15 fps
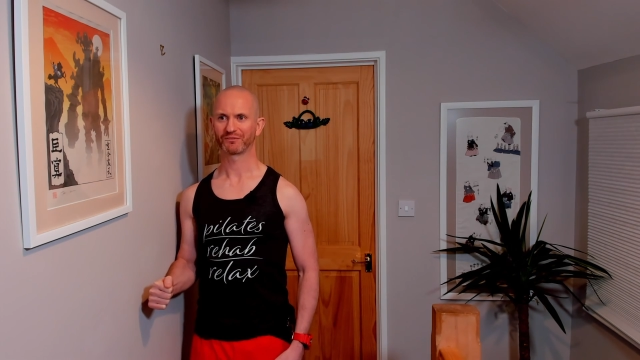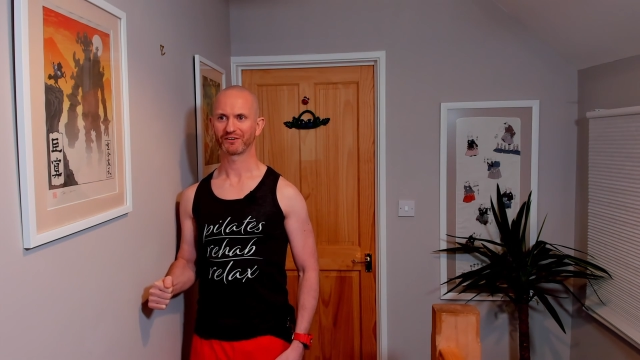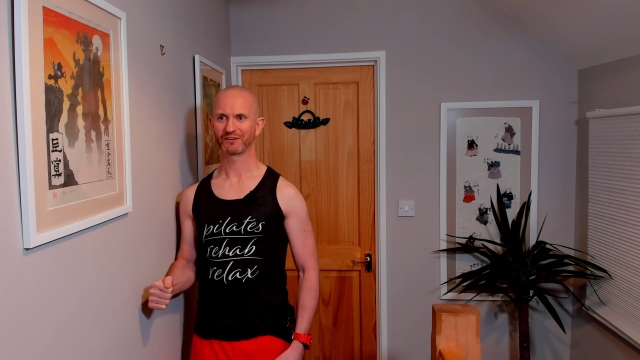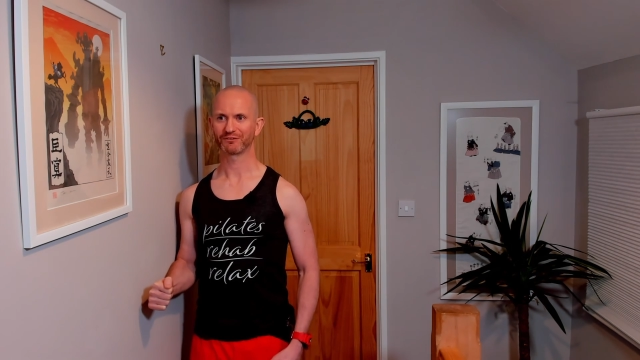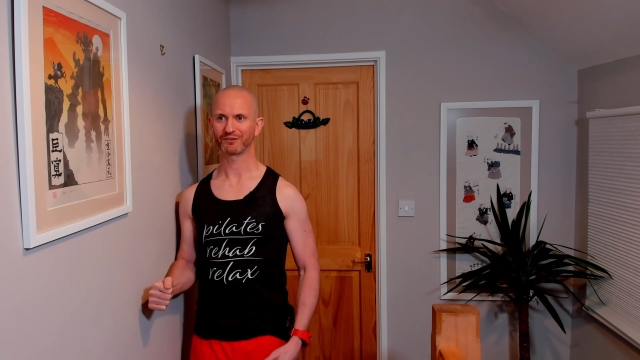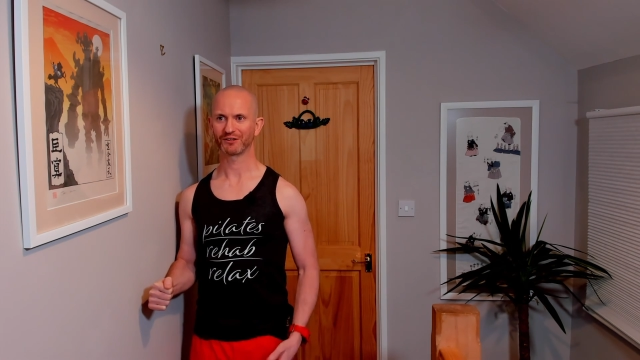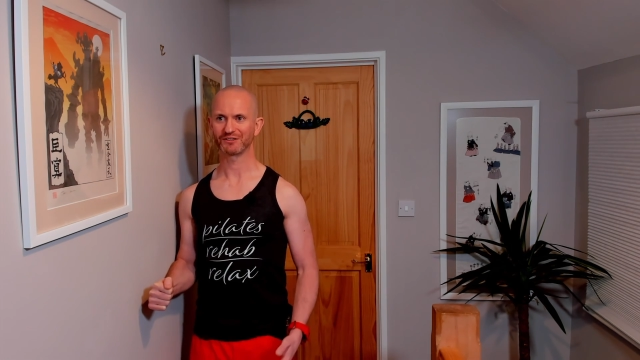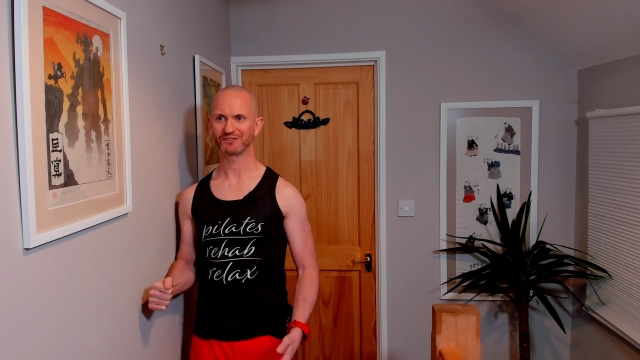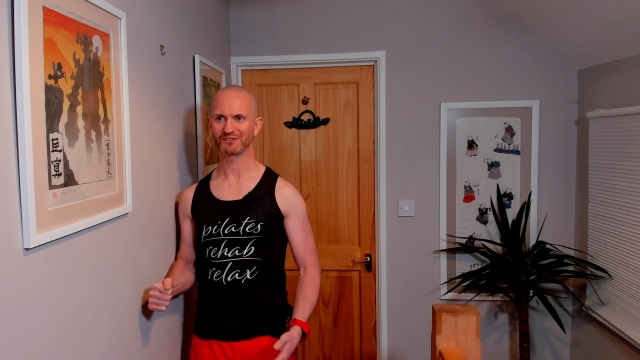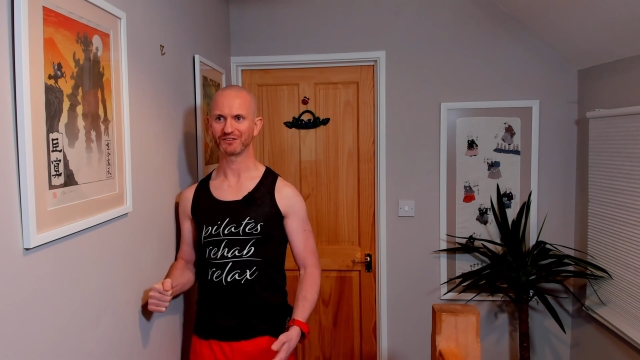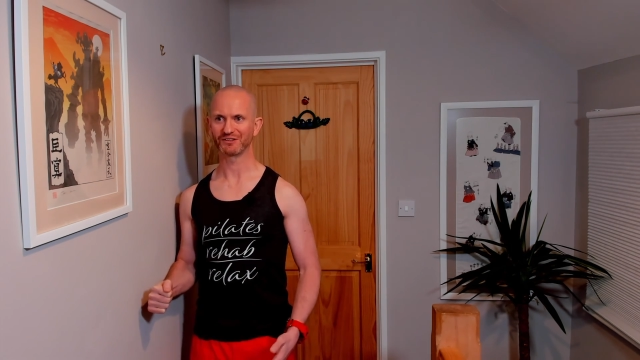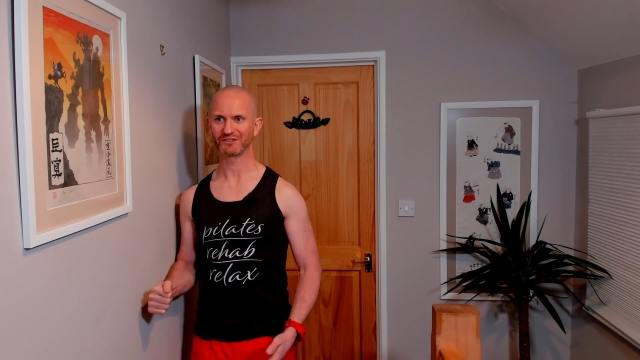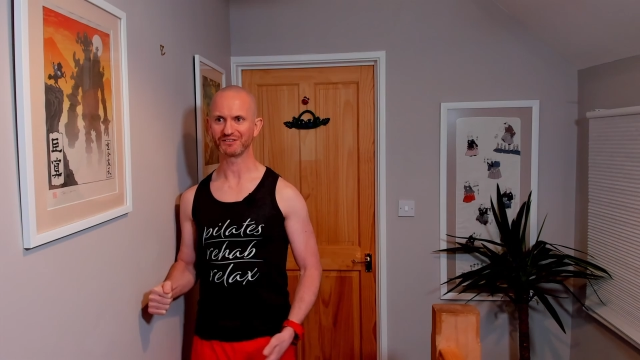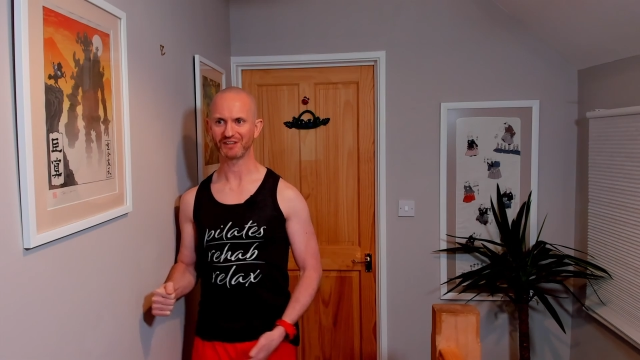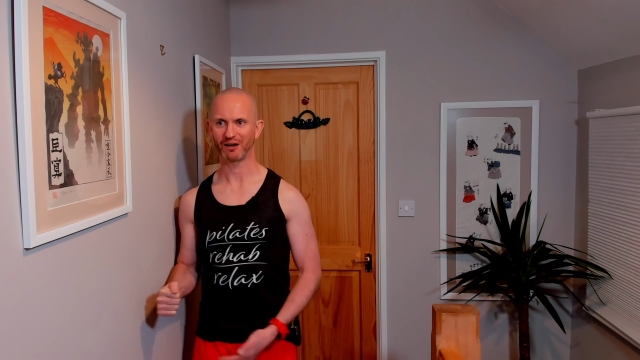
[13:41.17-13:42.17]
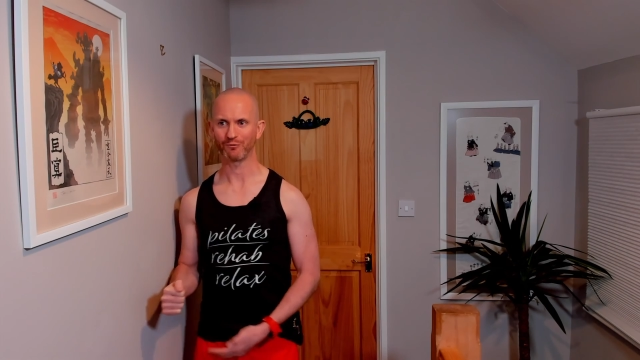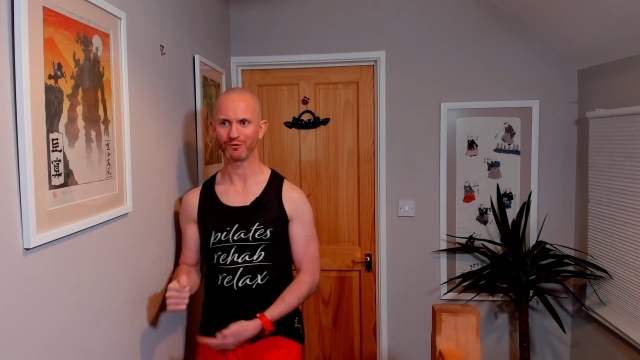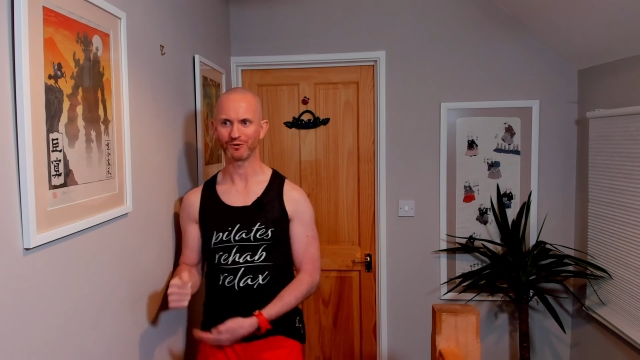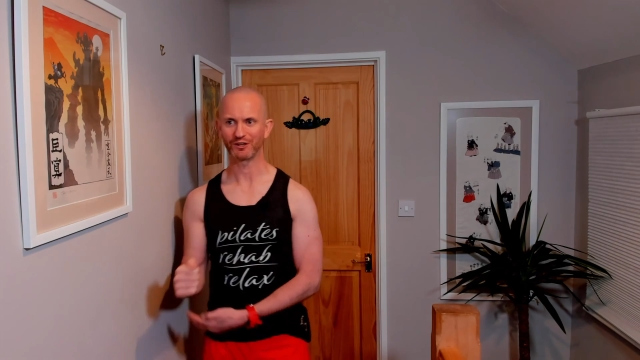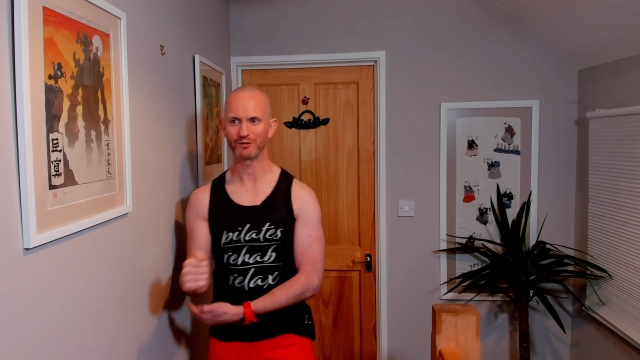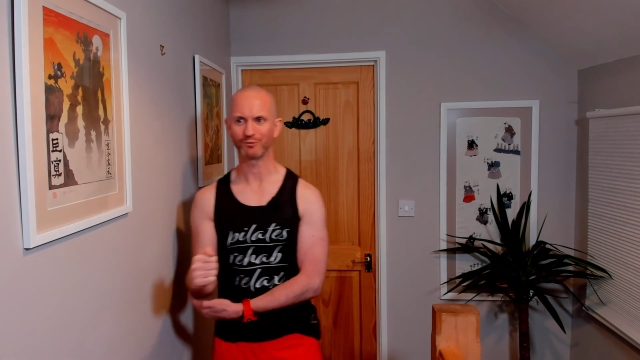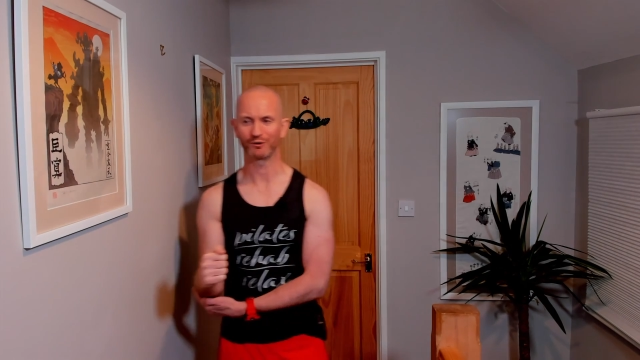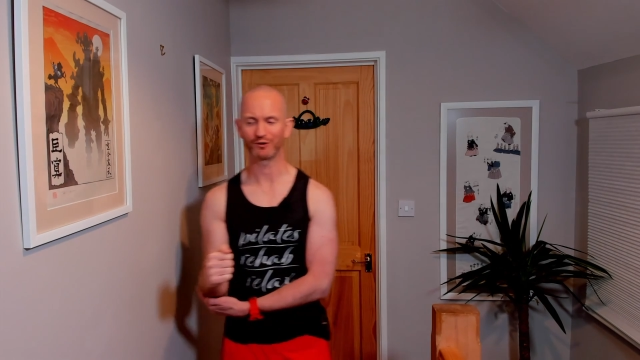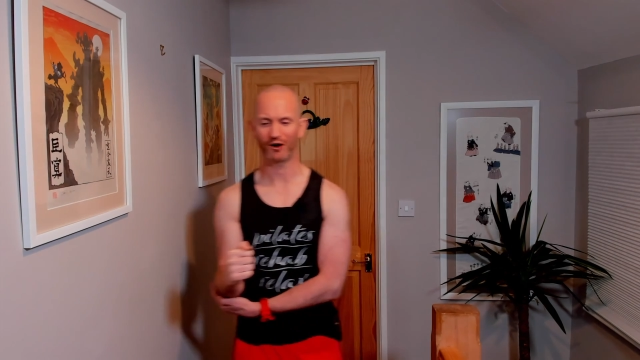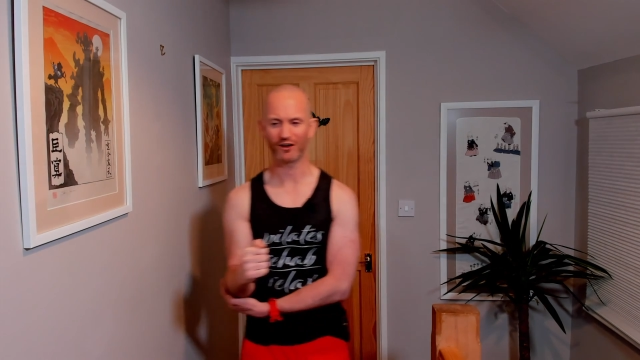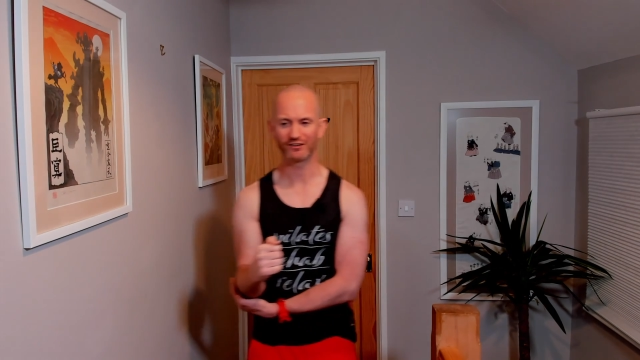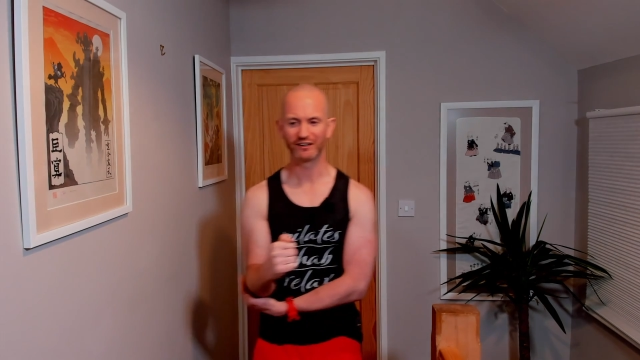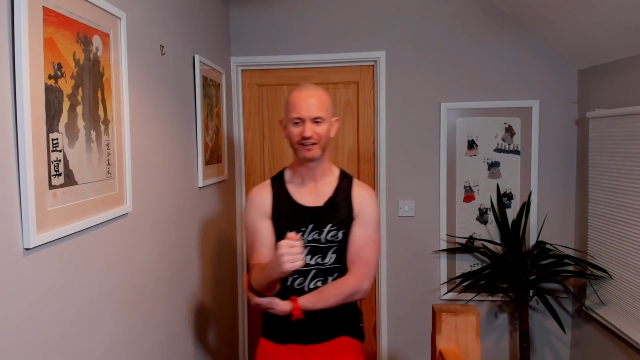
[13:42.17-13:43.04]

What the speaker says: For those of you doing 10, we'll keep on going.